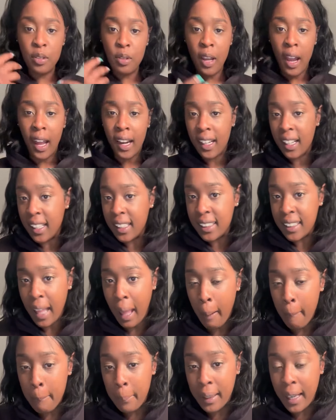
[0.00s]
You gotta get
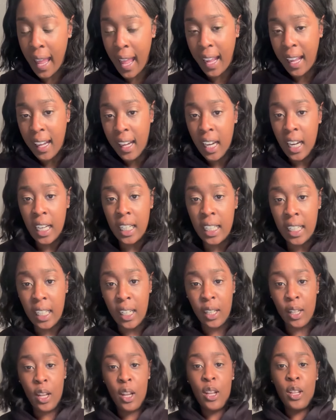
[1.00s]
that black
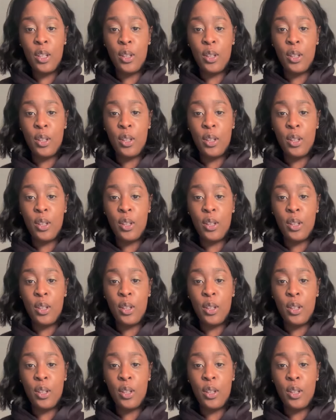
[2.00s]
hoodie.